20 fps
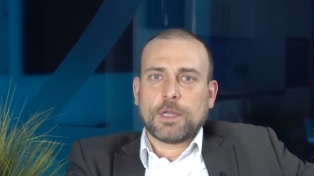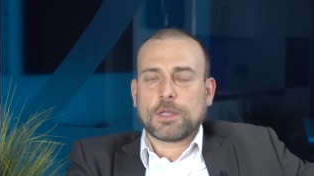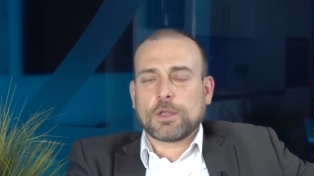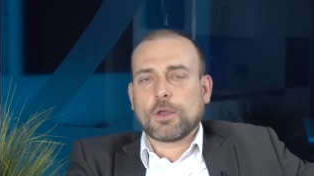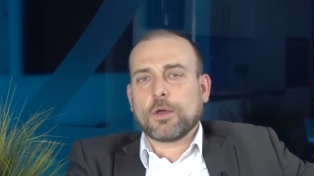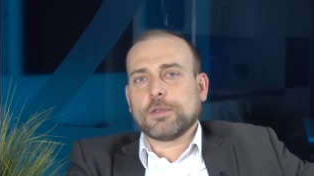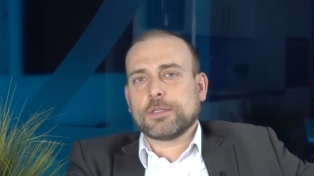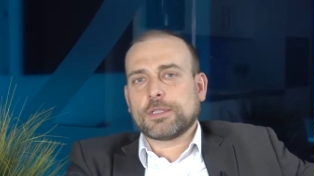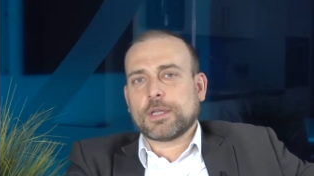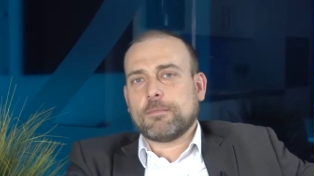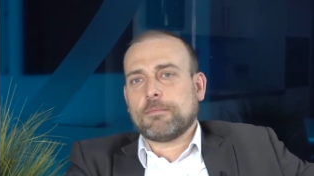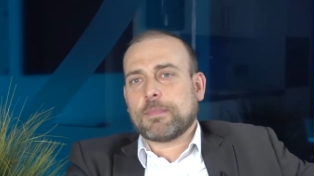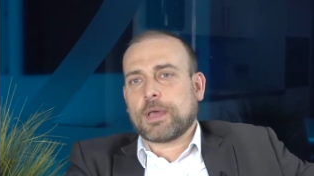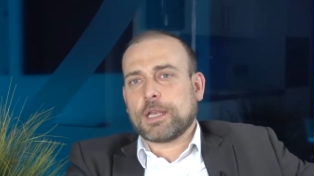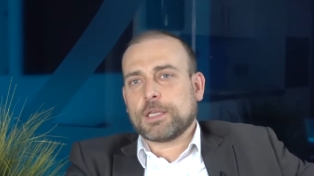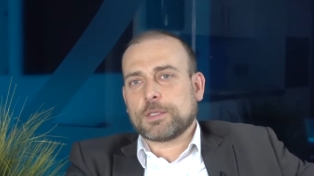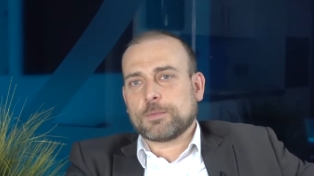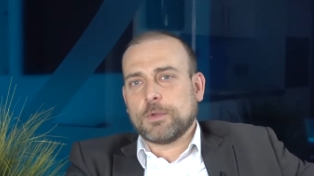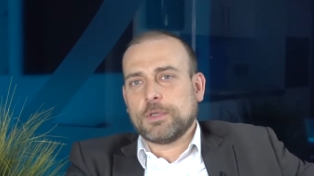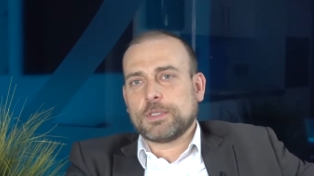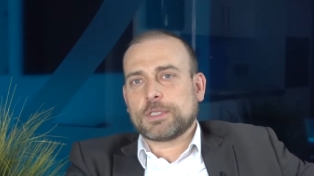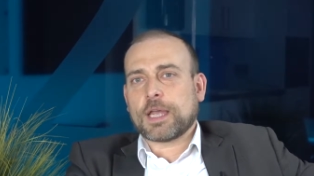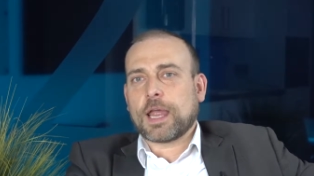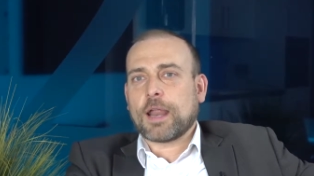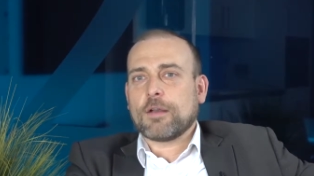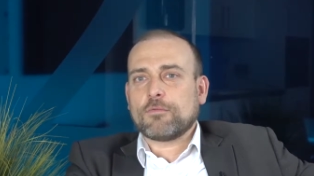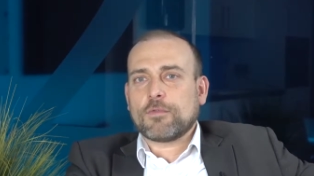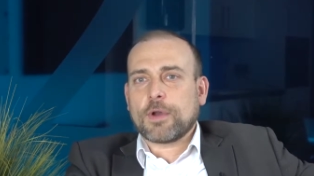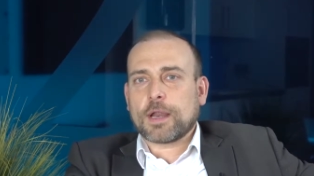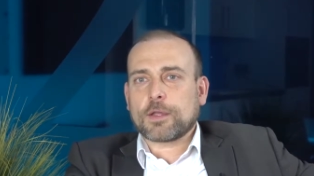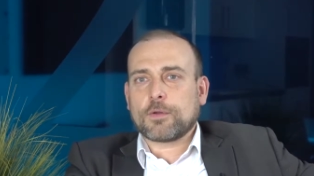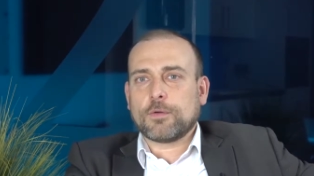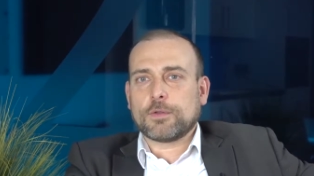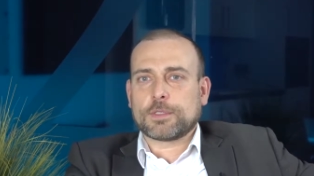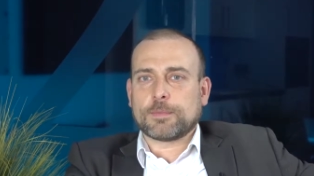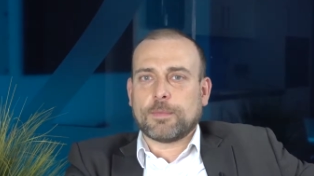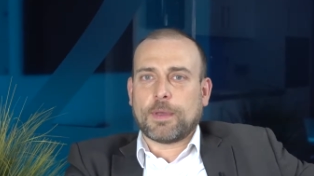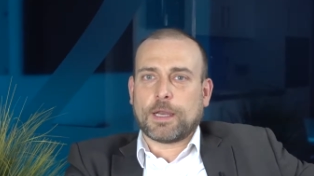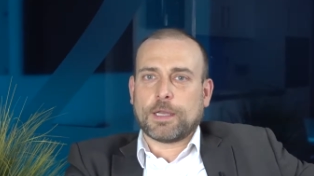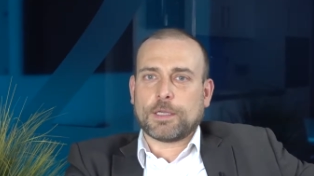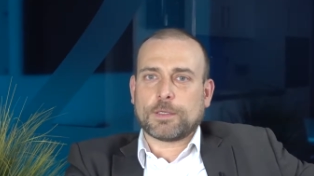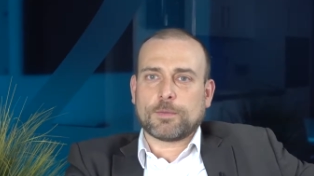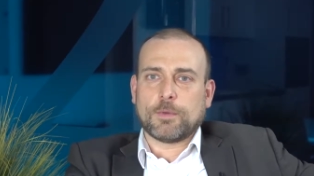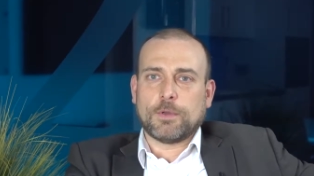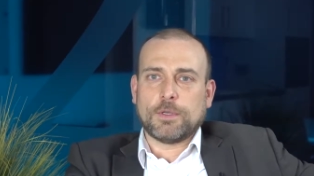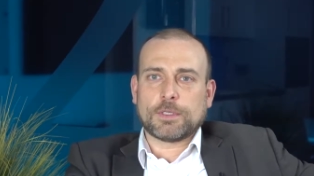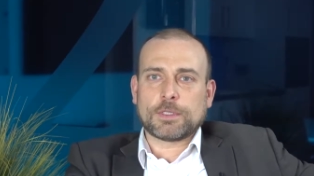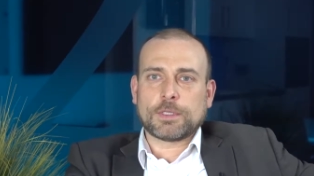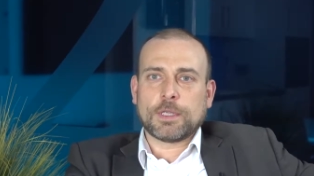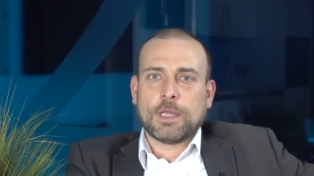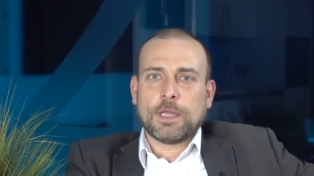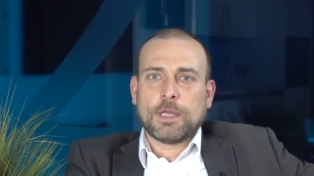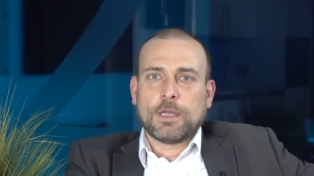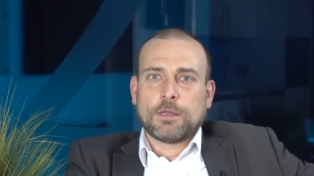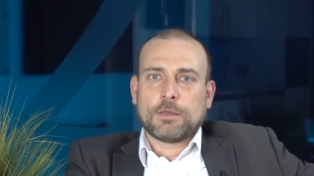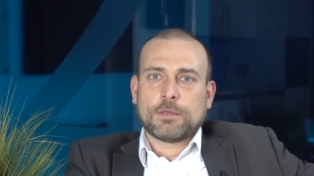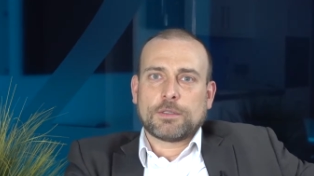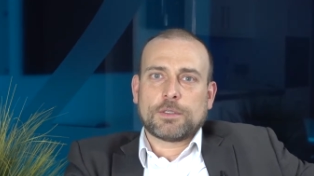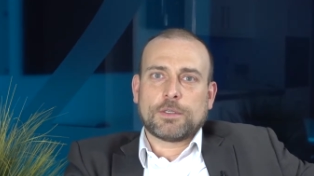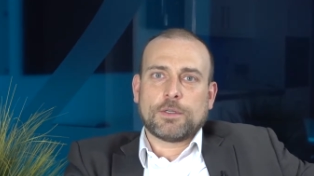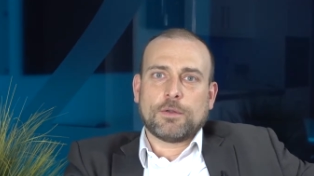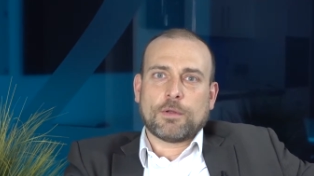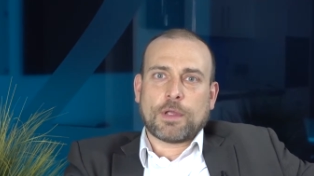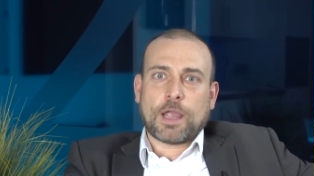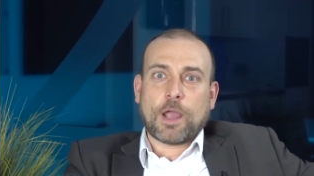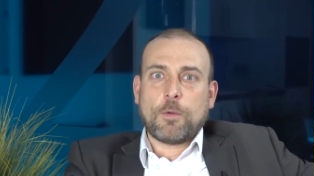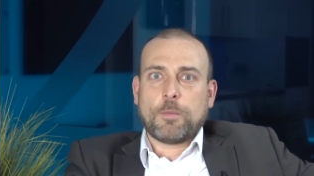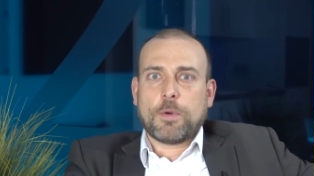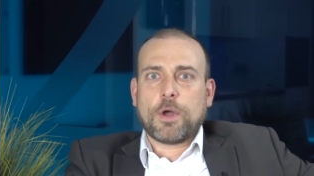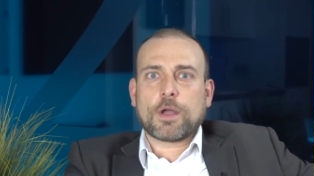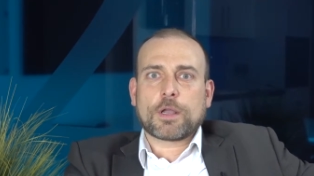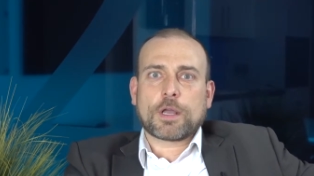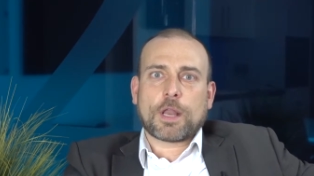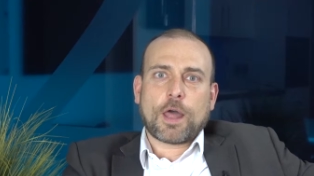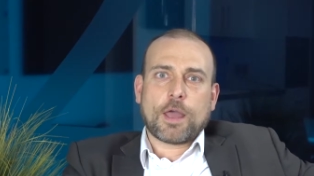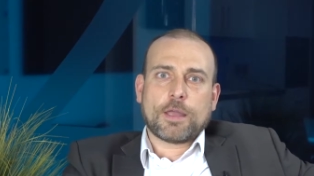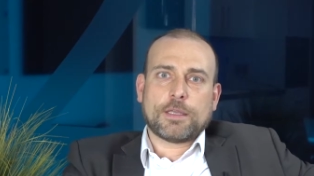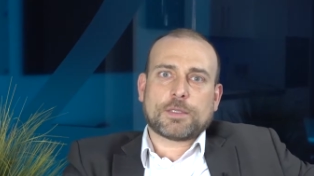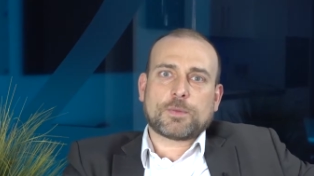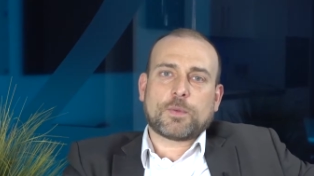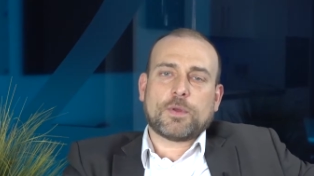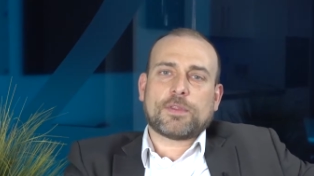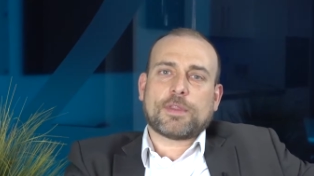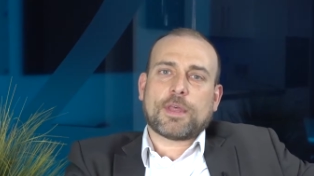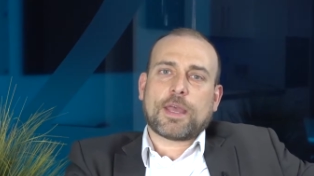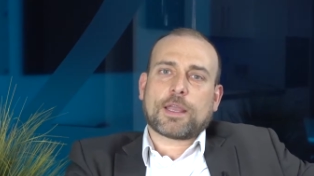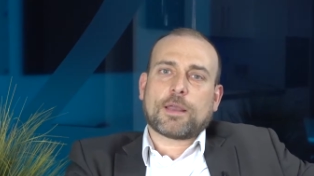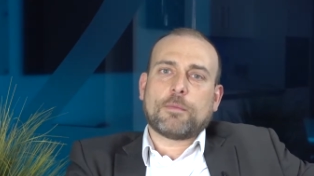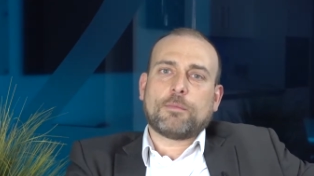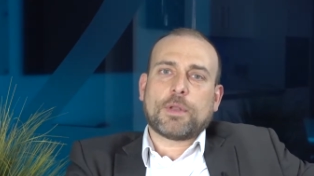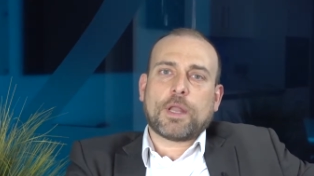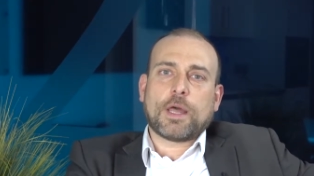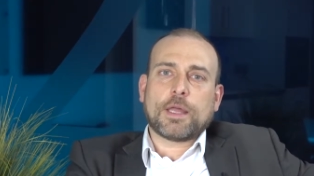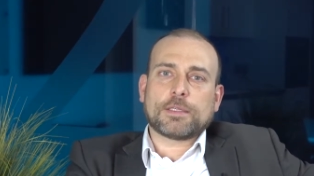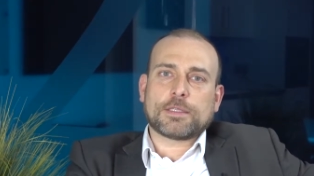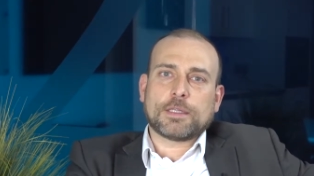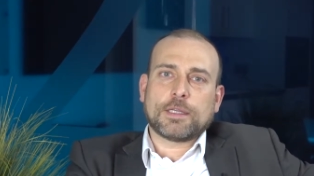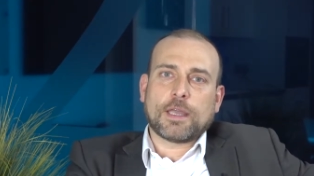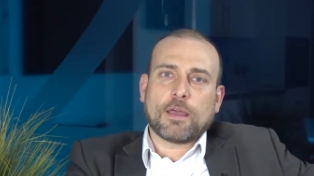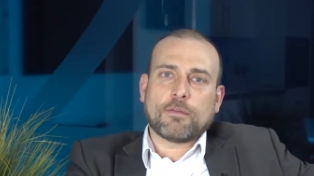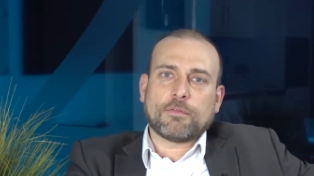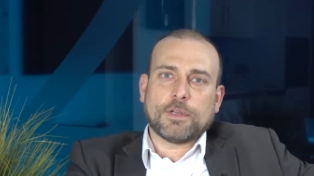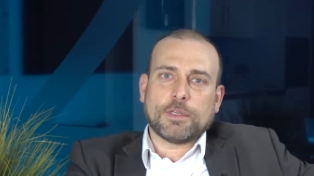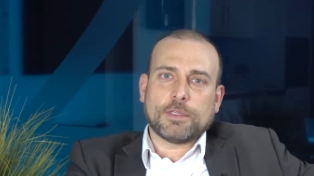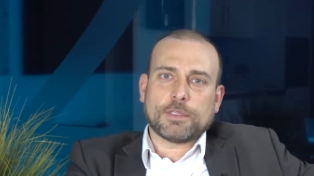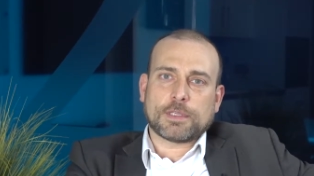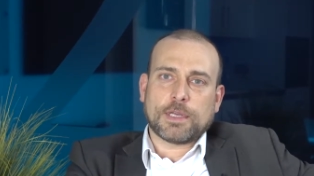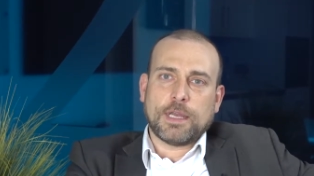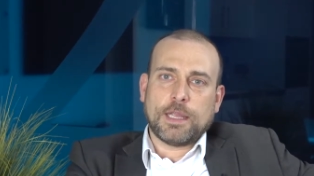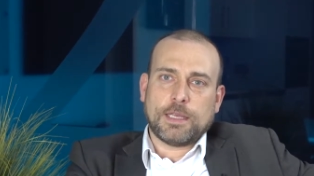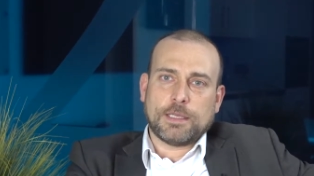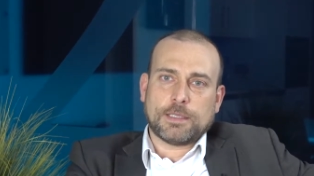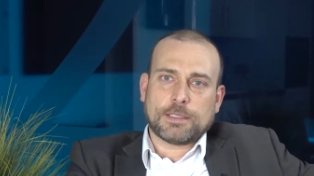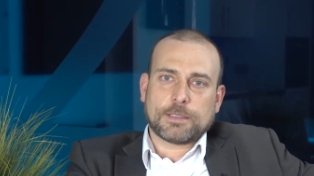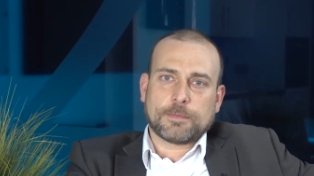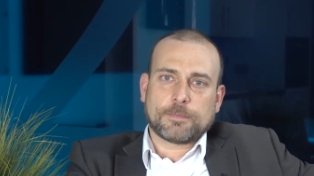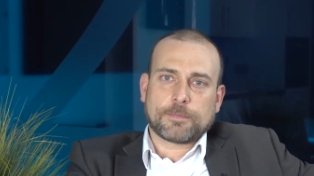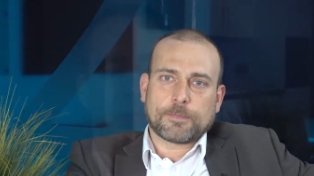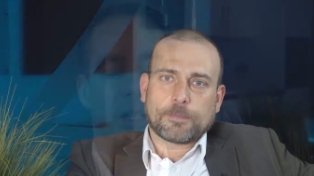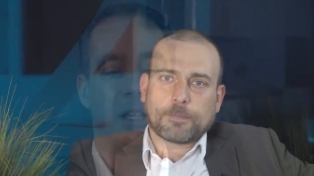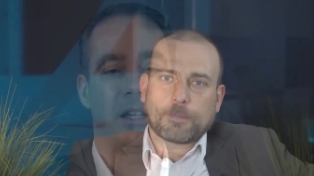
content management, and records management to help our clients with their compliance and governance needs